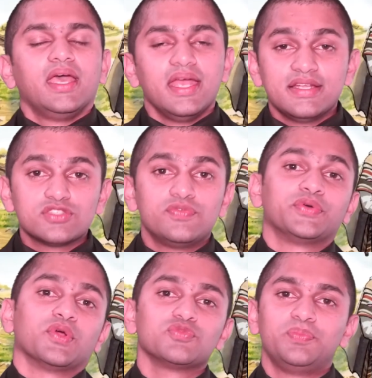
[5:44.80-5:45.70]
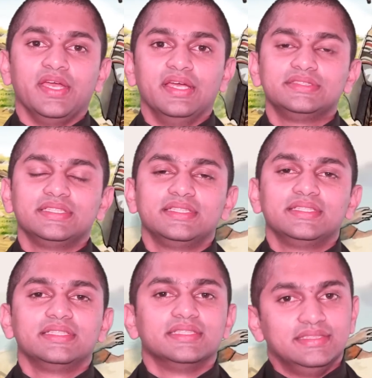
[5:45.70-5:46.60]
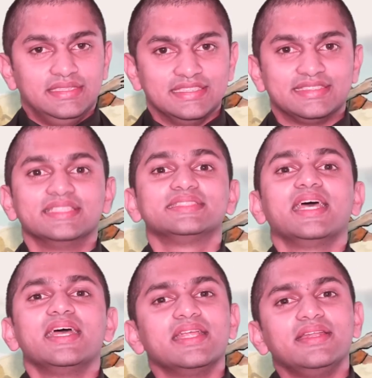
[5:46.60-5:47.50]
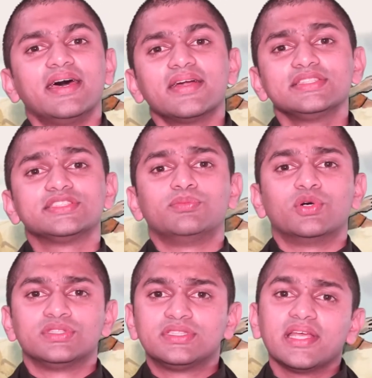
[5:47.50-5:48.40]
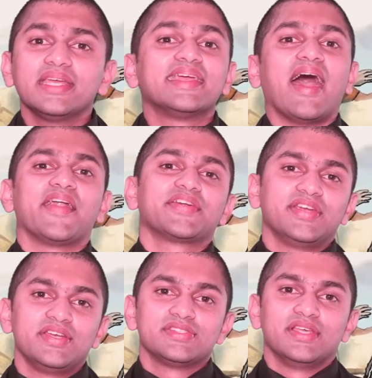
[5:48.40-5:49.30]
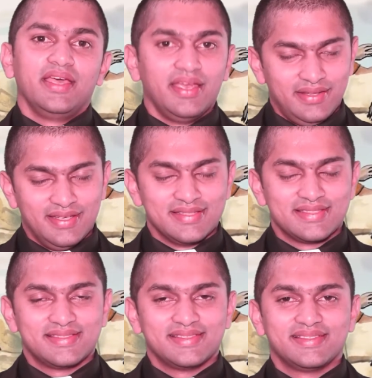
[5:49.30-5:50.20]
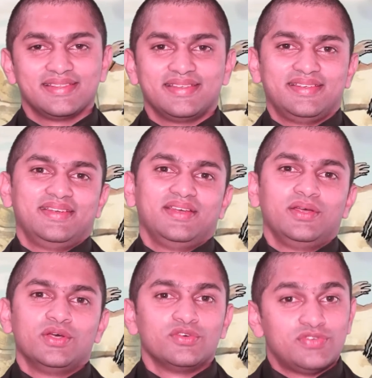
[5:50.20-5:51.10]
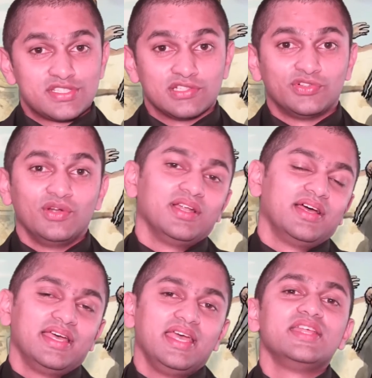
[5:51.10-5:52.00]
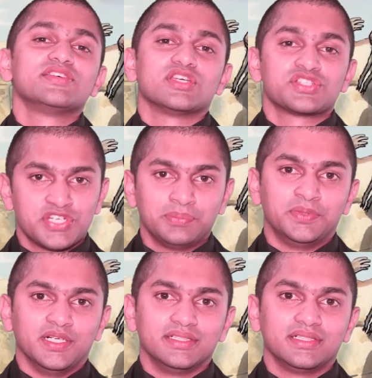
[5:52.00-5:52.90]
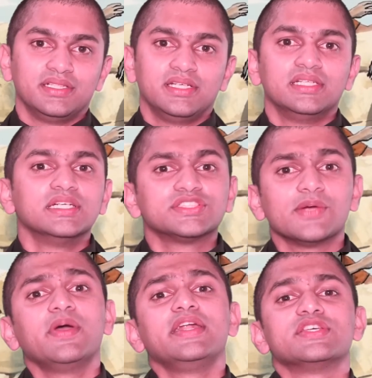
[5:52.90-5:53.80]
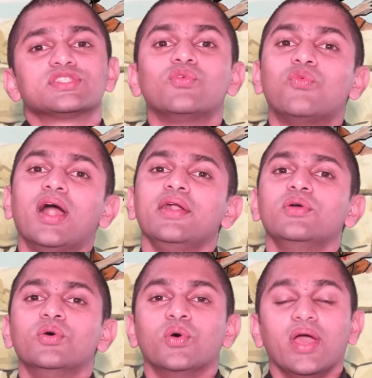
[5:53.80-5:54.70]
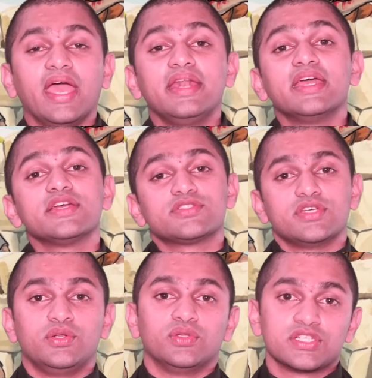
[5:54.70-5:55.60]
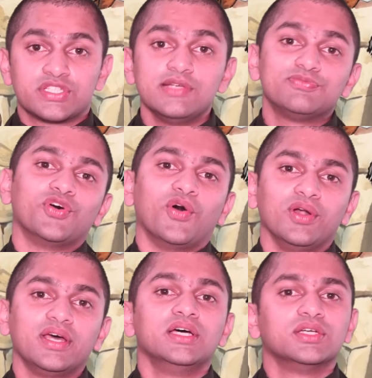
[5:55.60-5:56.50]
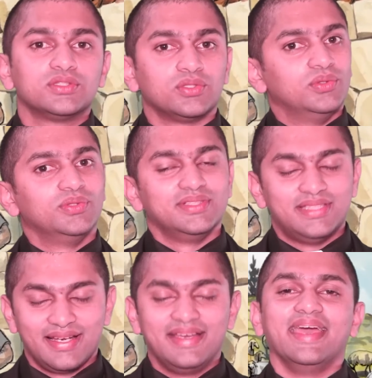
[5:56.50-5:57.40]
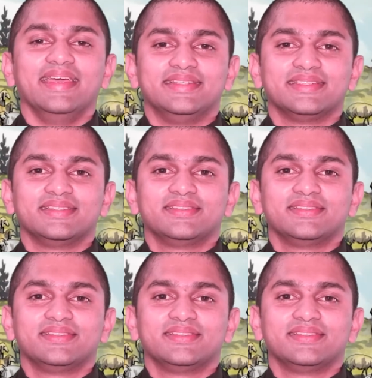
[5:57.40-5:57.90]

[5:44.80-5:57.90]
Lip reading: In this figure of speech, Jesus narrates about three characters in this. First of all, it is the shepherd. Shepherd is the one who enters into the sheepfold through the gate.